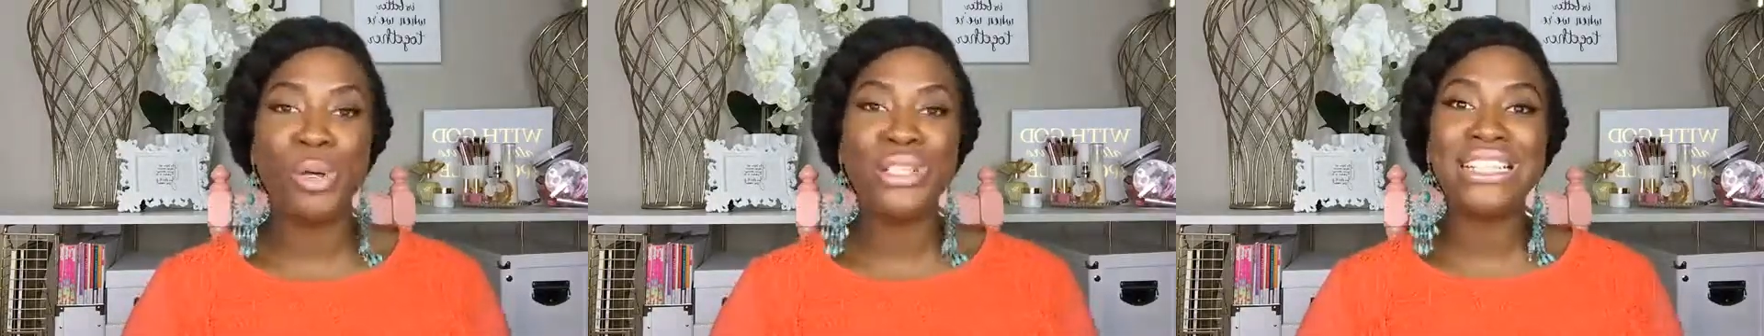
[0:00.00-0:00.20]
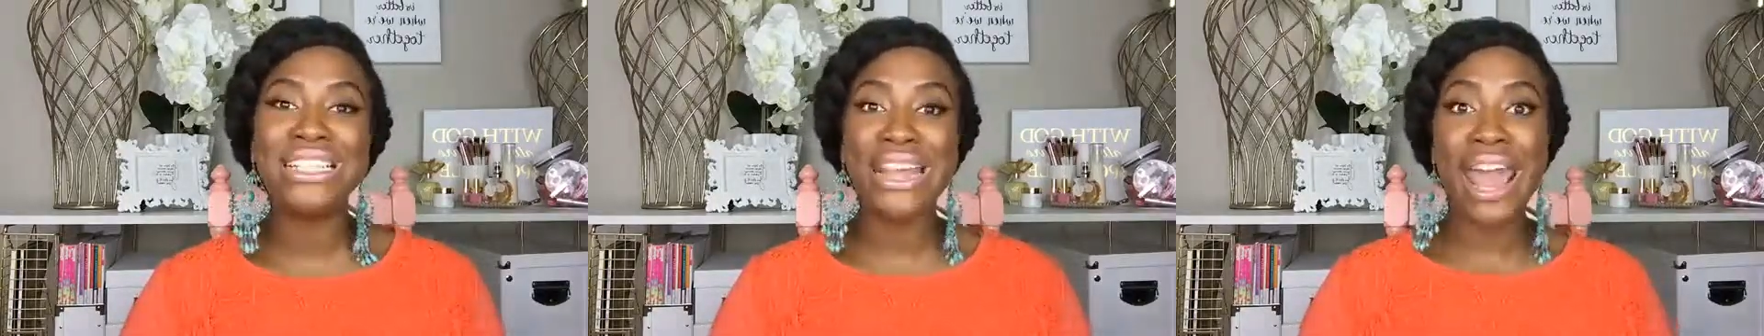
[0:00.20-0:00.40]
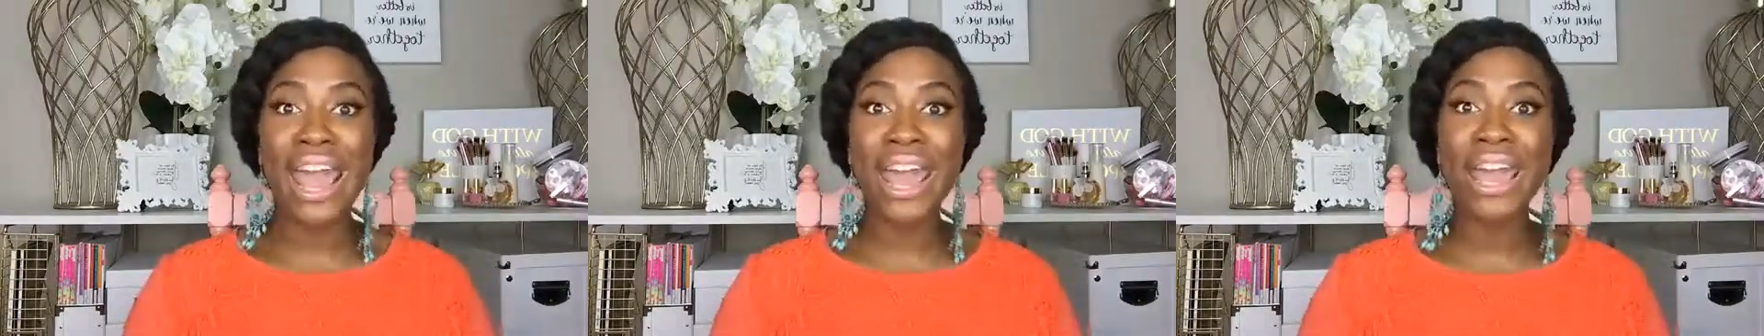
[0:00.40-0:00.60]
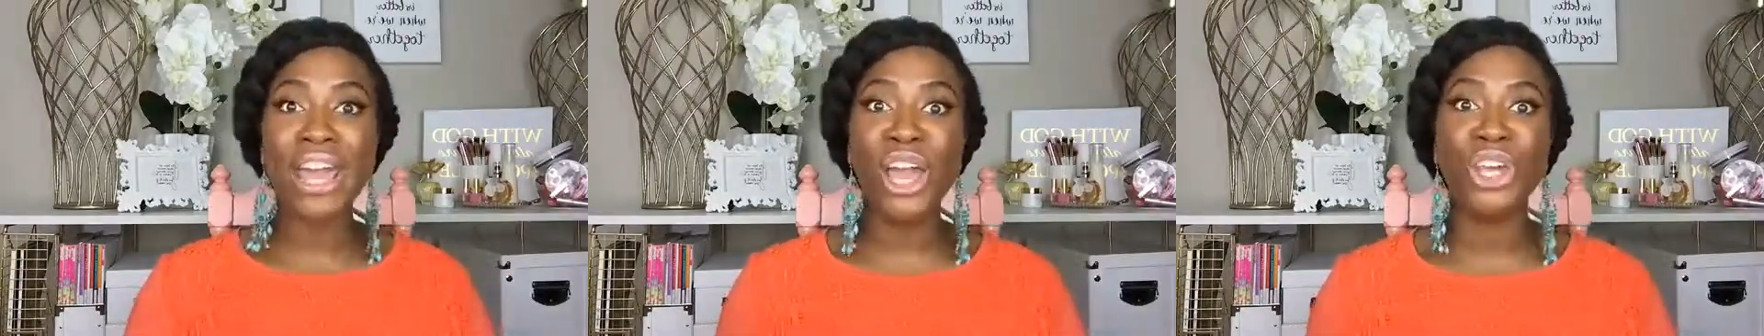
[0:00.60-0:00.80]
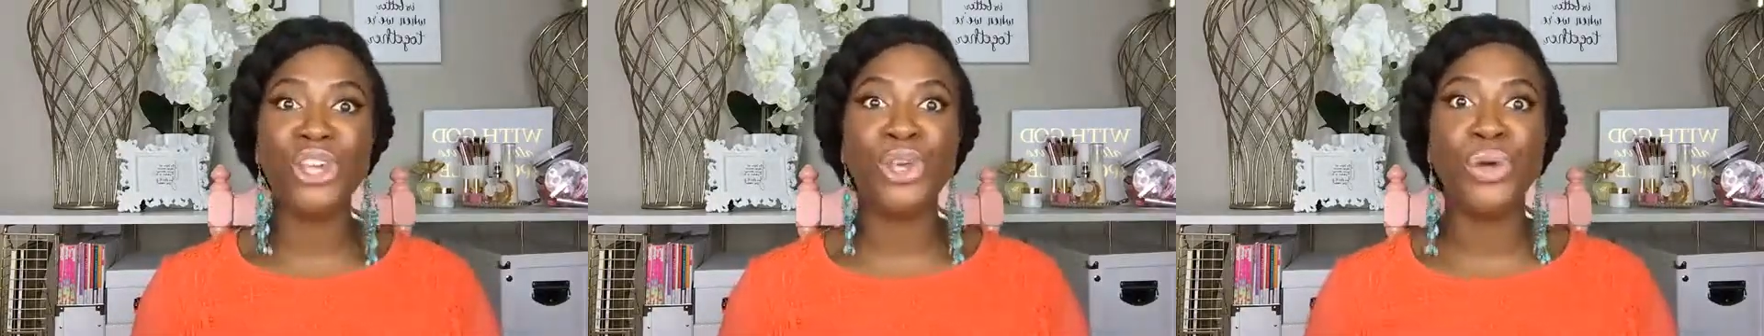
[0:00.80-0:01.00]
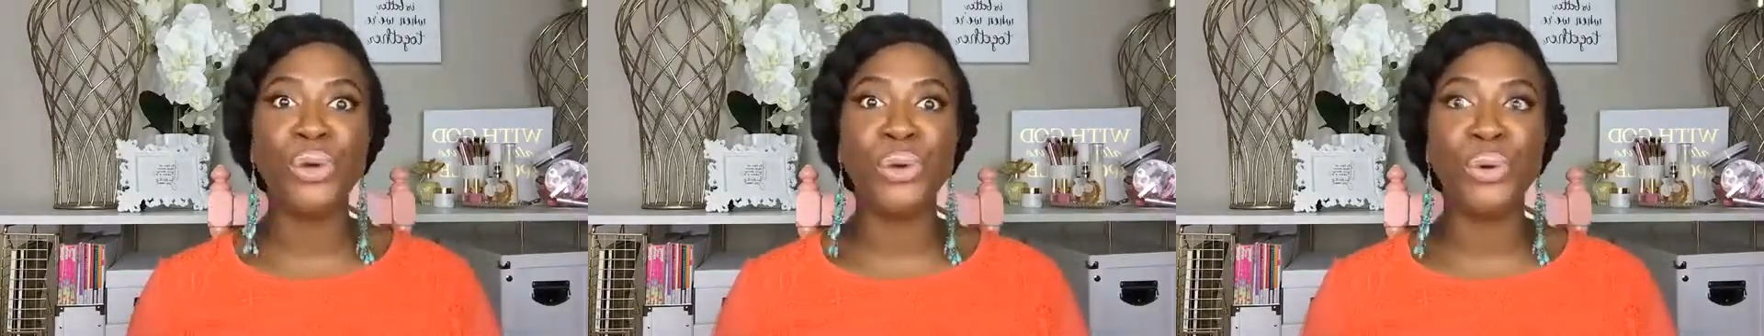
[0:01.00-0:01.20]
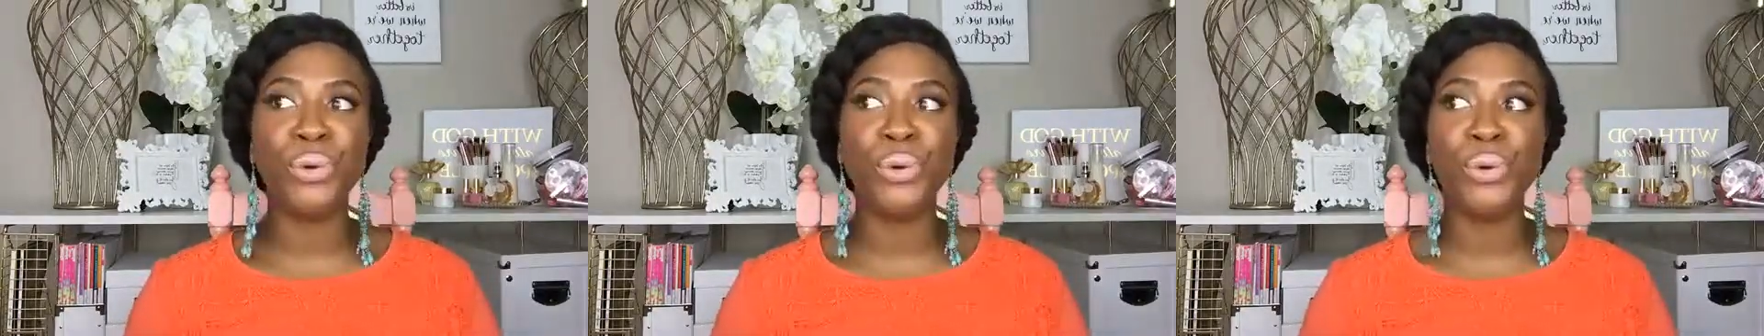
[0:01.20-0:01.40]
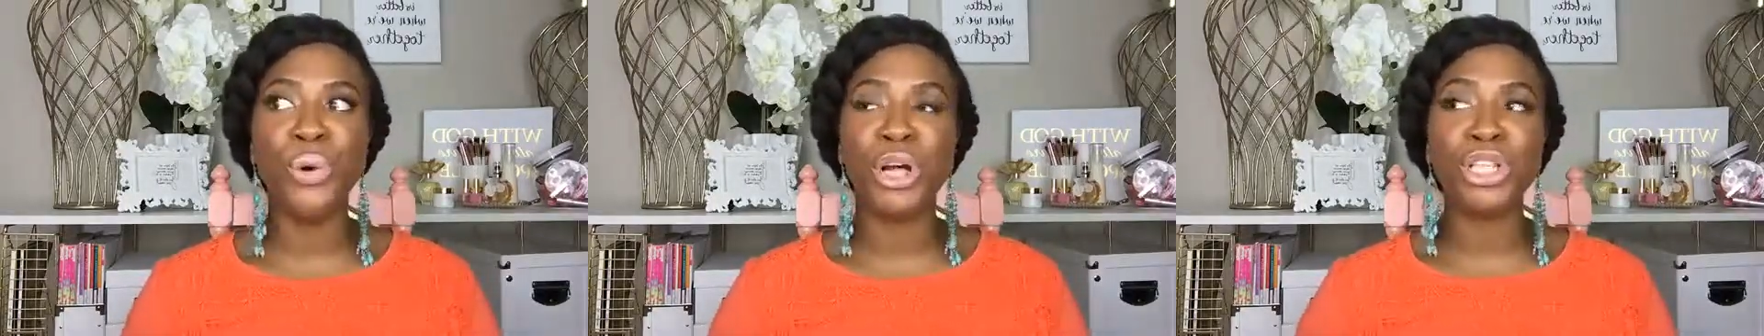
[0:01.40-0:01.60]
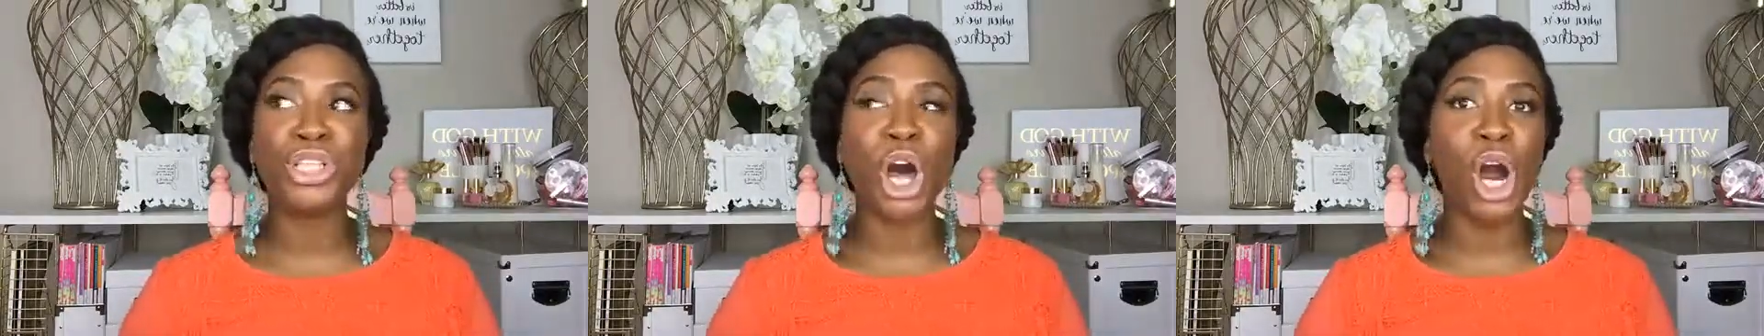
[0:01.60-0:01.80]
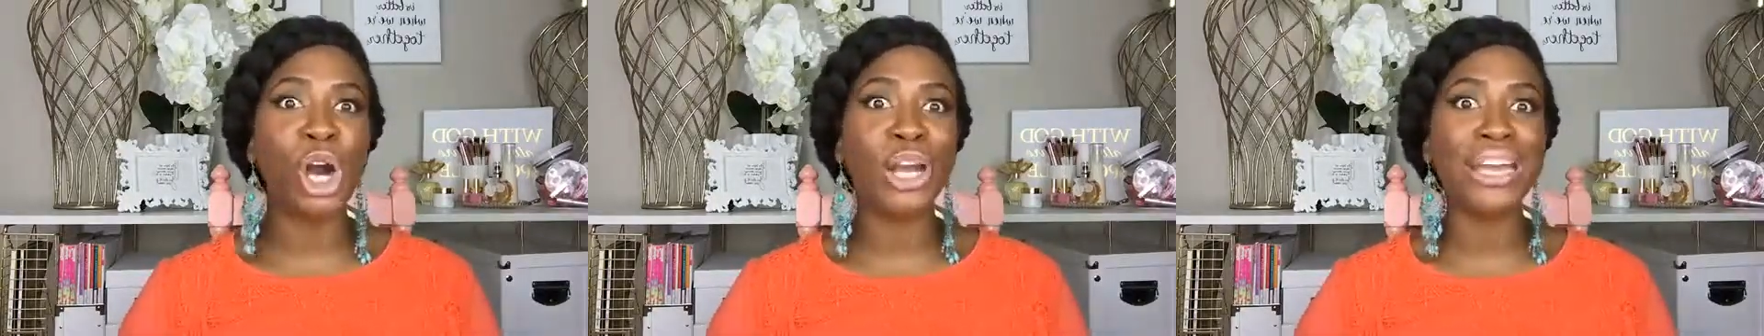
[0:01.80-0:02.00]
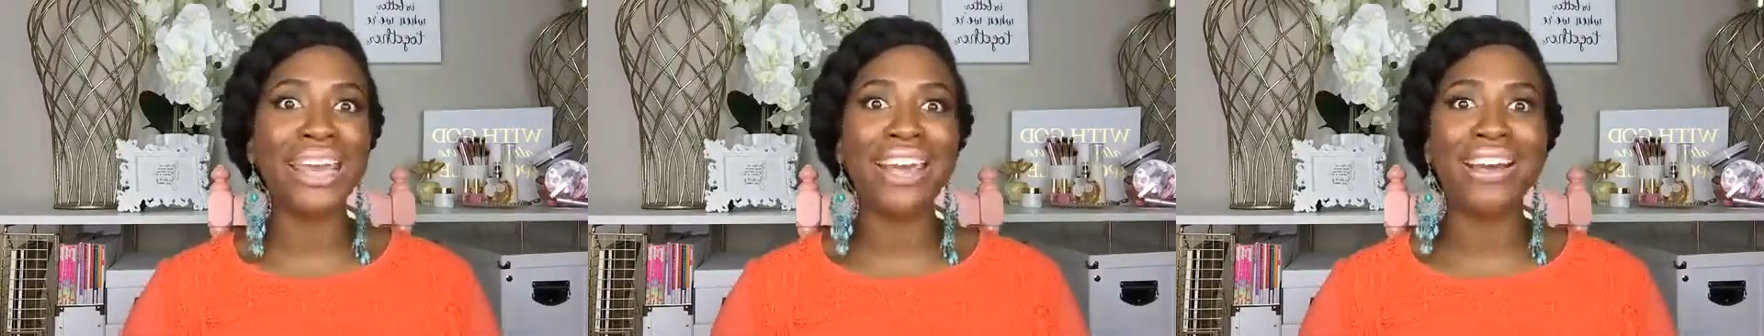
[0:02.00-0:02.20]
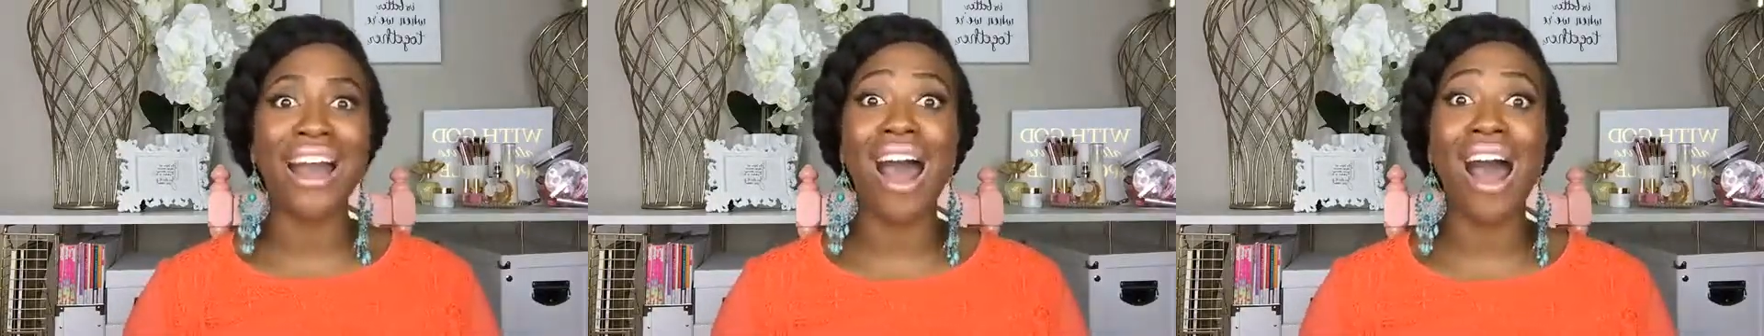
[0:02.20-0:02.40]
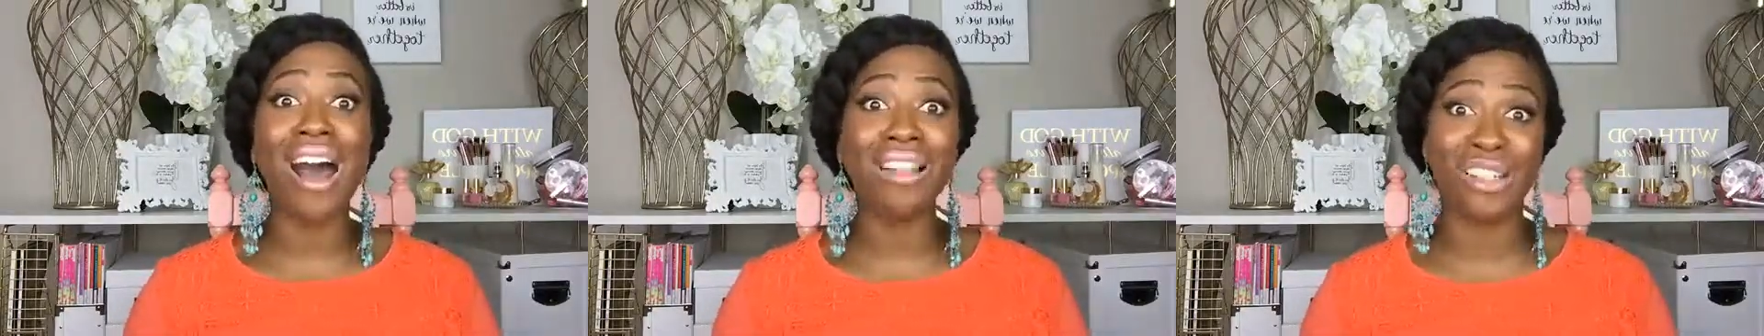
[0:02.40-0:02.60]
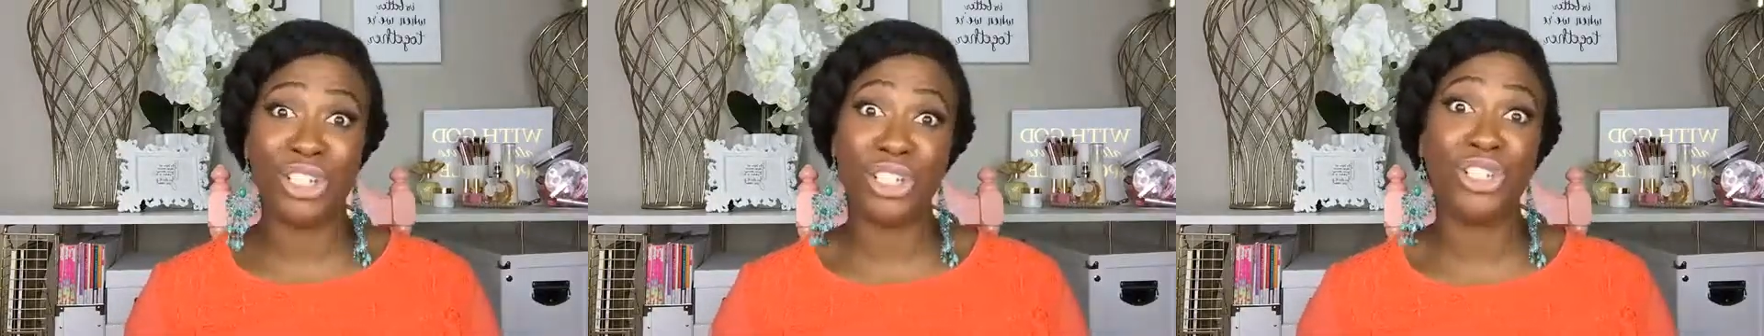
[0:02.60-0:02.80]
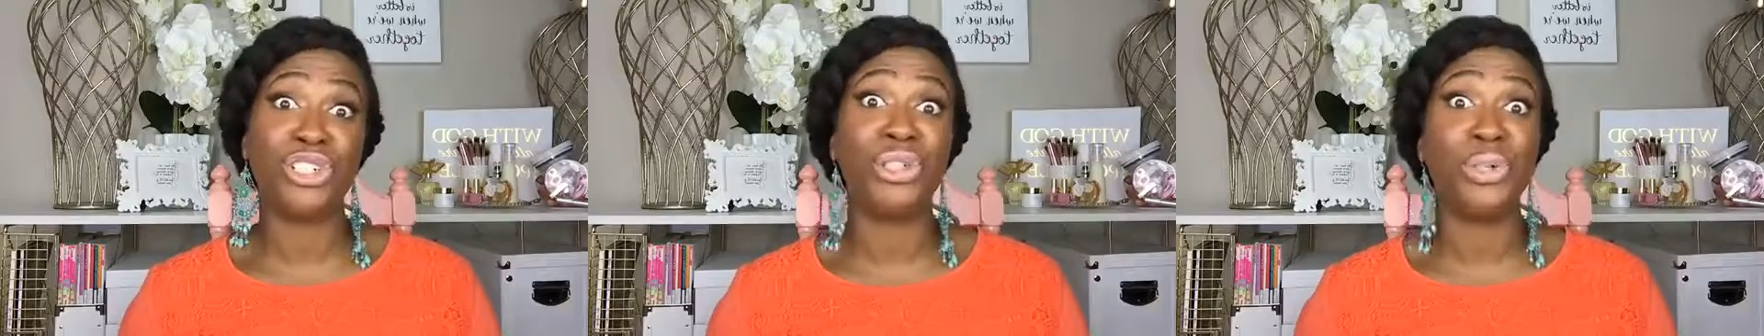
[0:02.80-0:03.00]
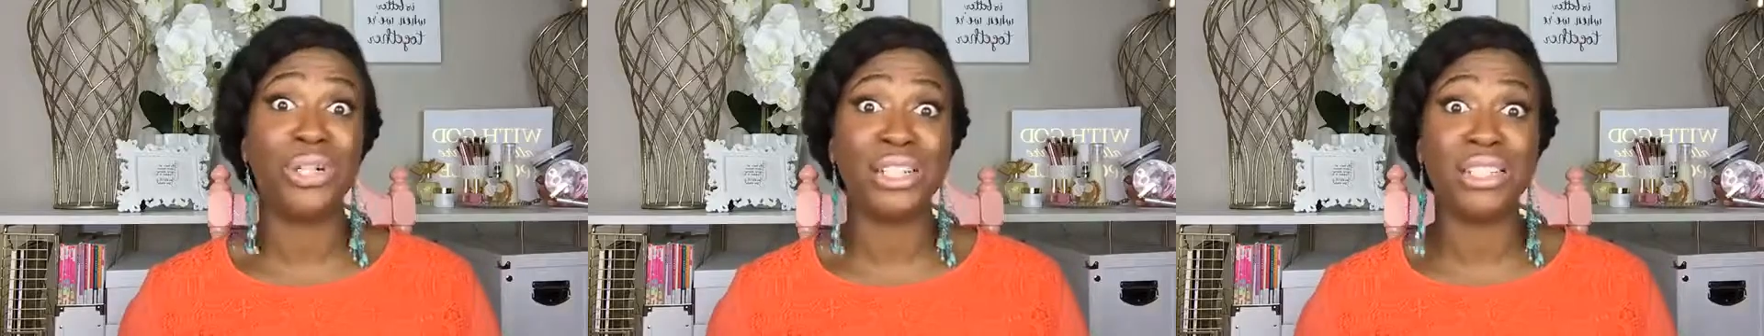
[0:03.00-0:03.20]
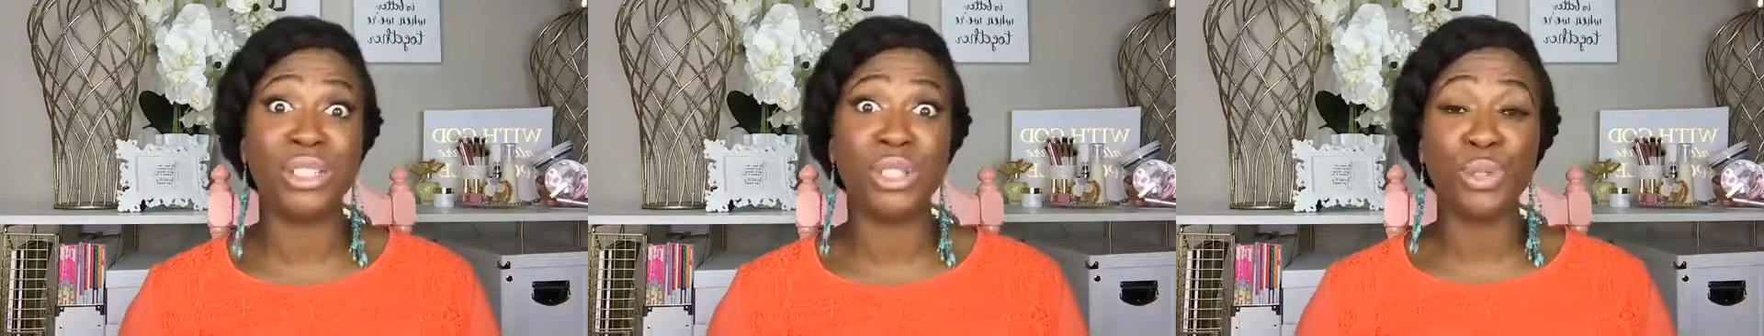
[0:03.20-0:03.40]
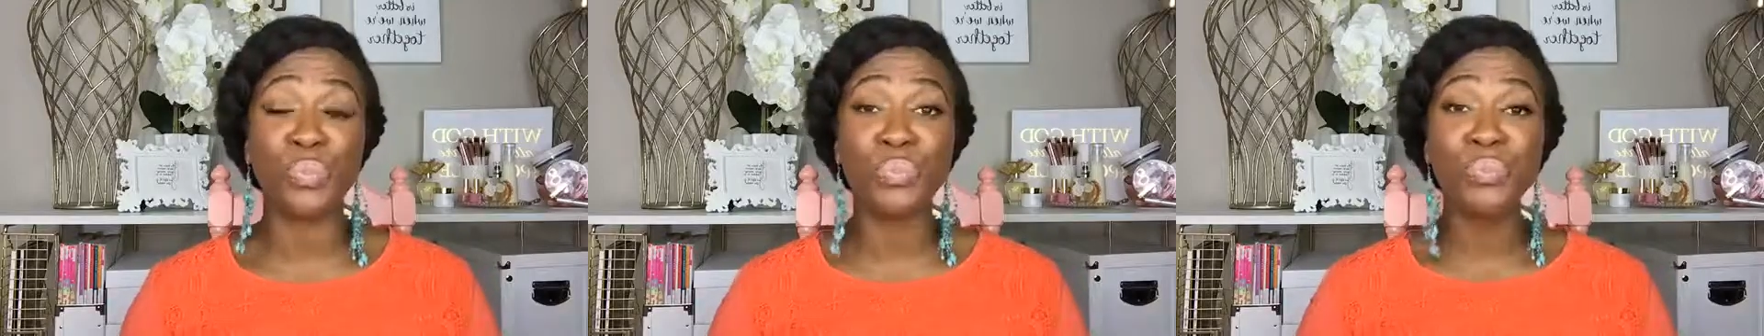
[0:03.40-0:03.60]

say you target college students.